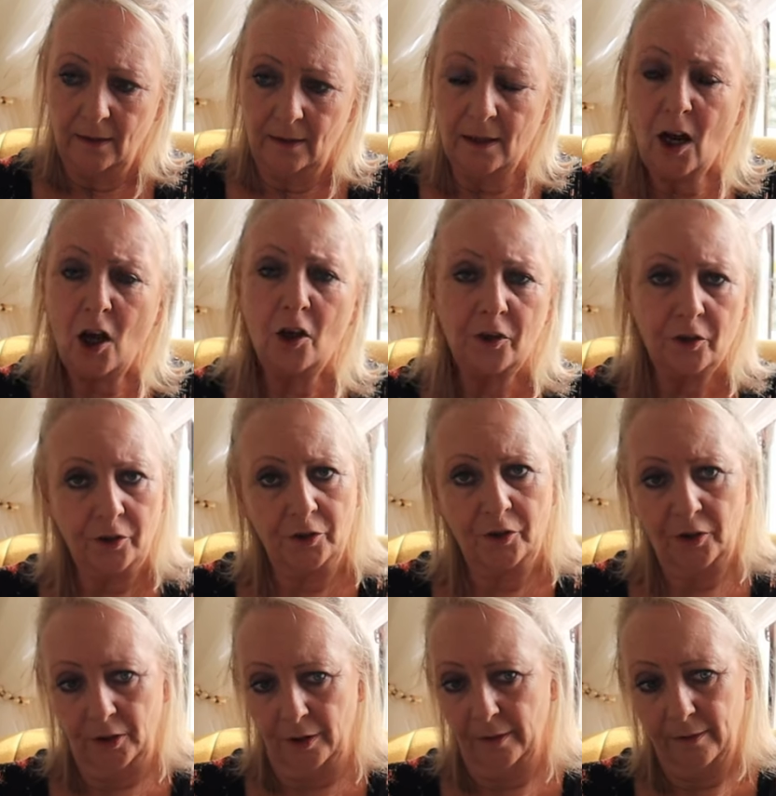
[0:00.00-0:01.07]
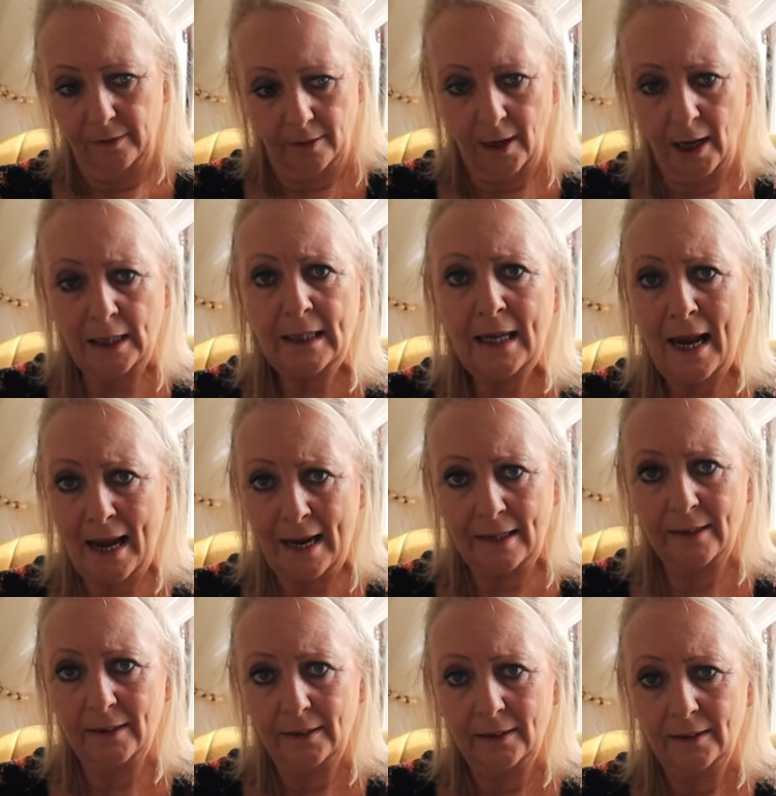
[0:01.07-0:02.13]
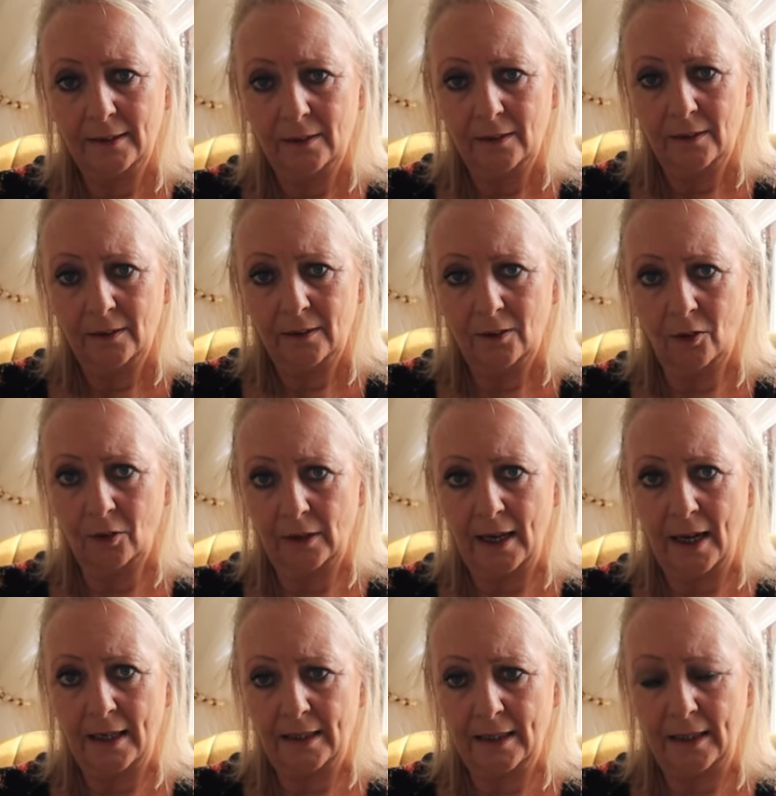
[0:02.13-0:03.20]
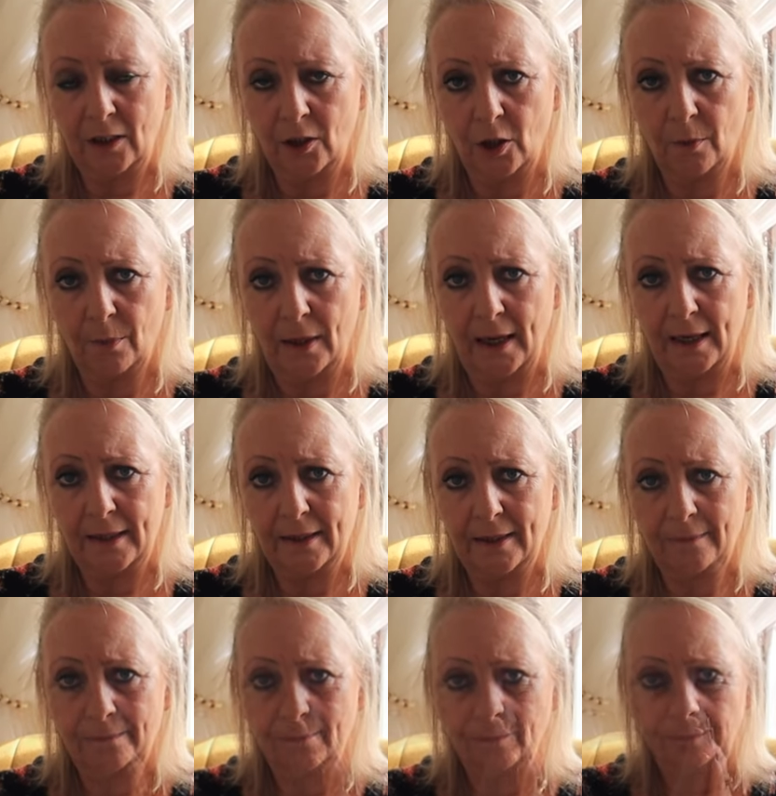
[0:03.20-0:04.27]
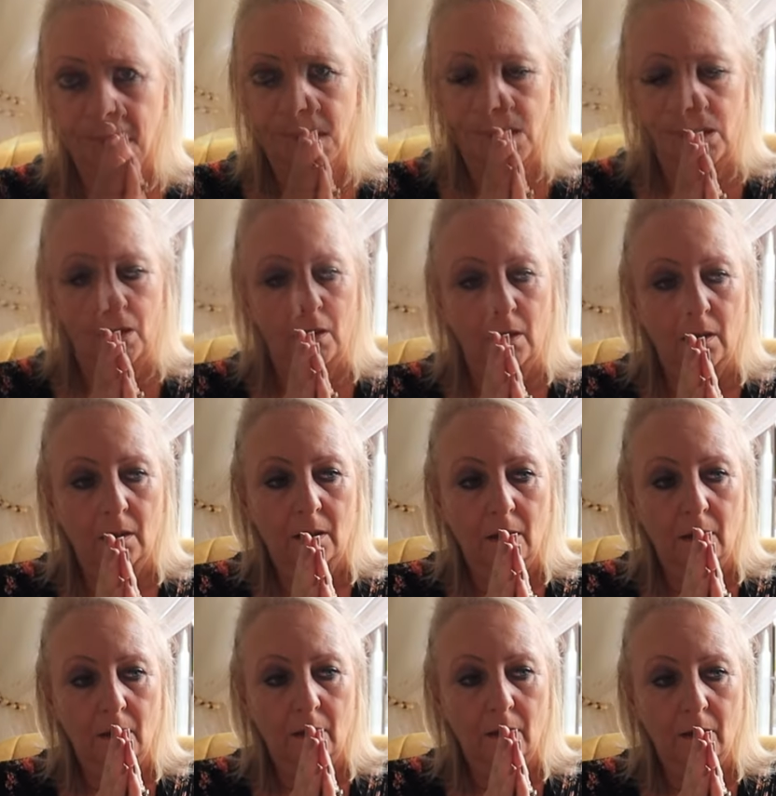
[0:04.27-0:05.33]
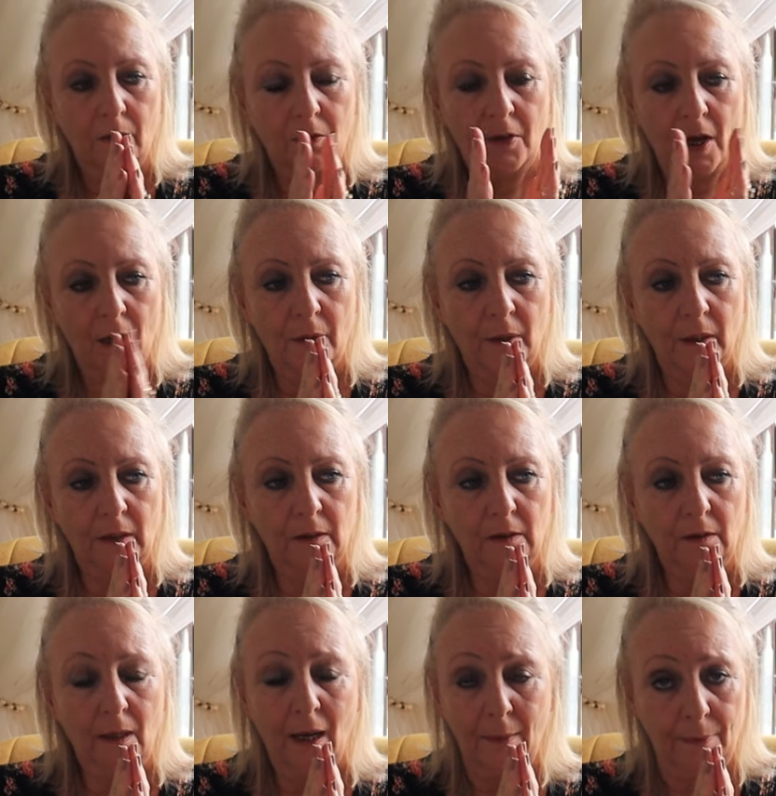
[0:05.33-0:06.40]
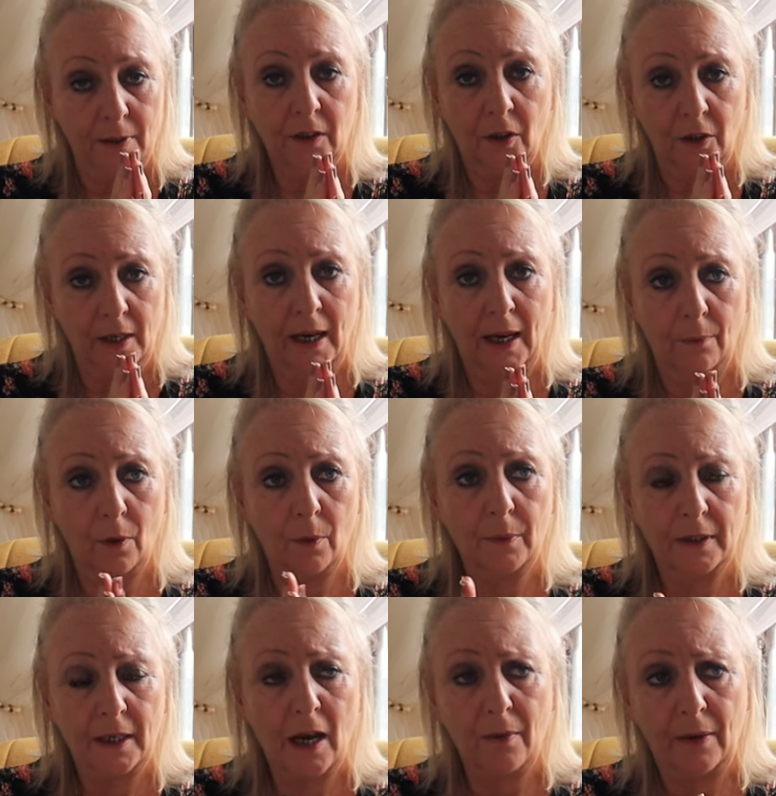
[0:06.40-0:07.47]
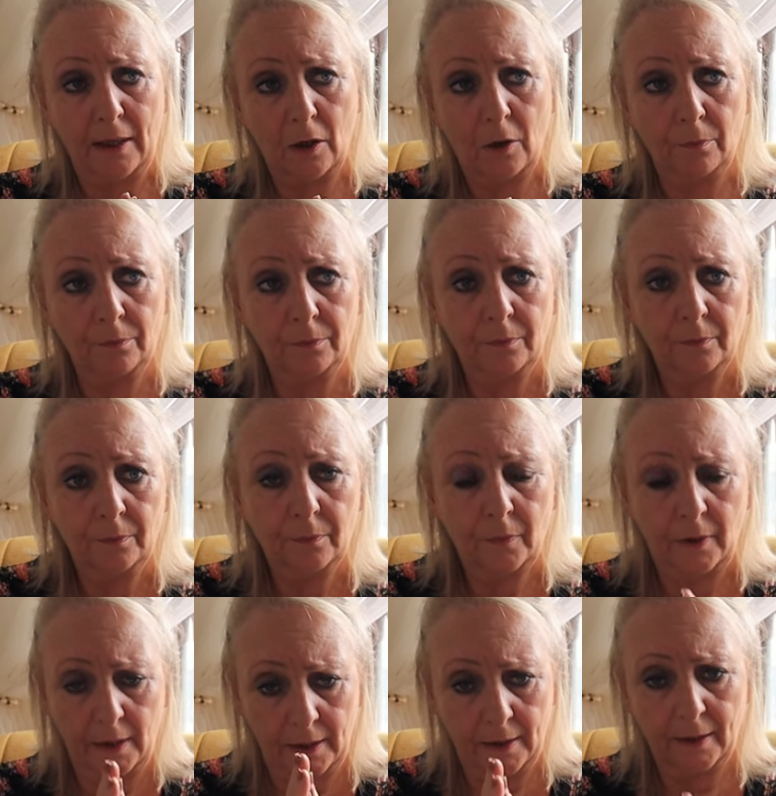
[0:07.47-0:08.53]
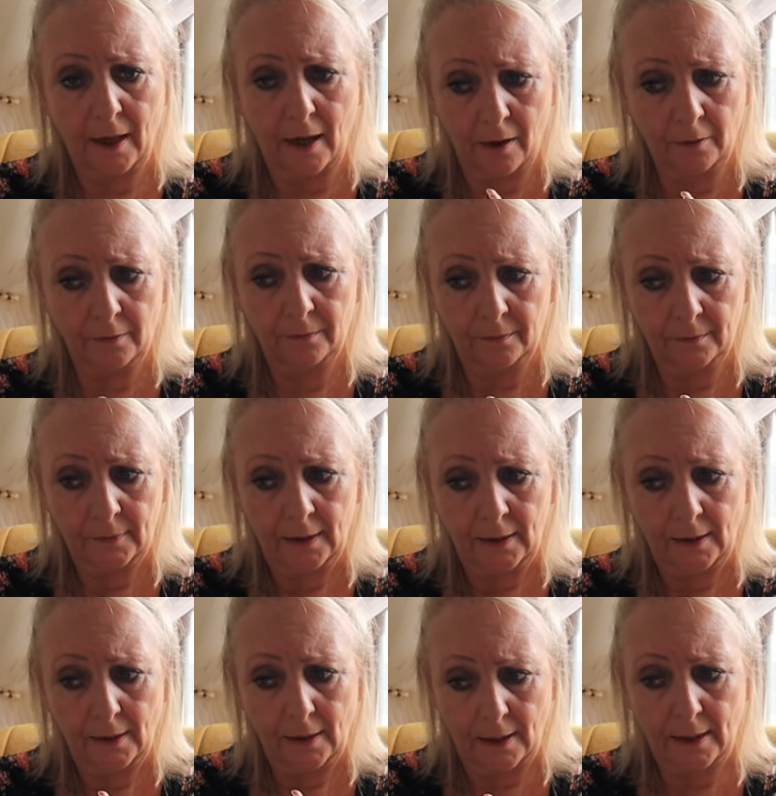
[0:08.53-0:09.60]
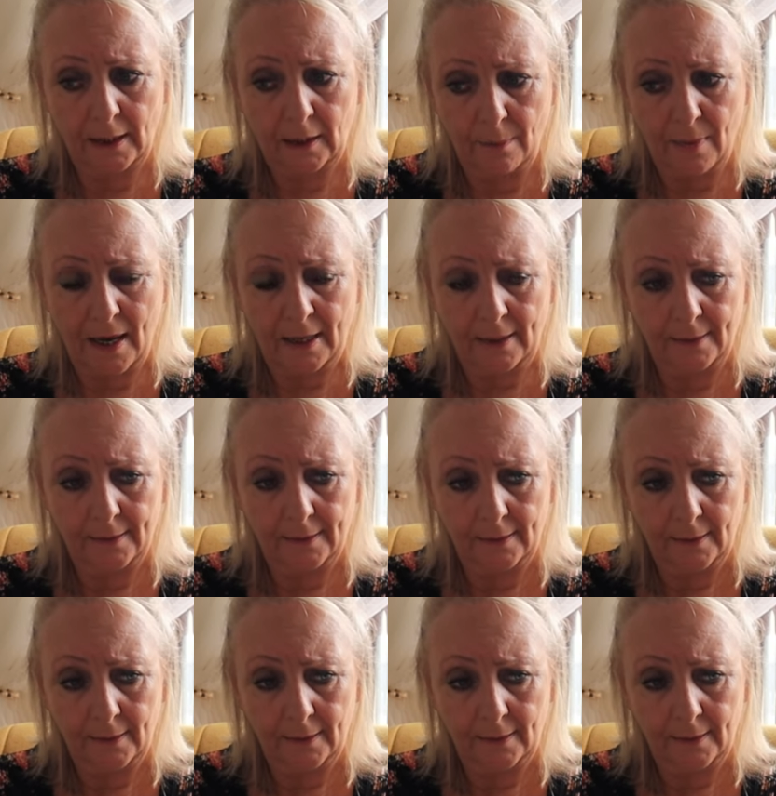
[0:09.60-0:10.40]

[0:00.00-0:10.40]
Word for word: last attack on Casey took place. So neighbours could hear what was going on with this girl and this man.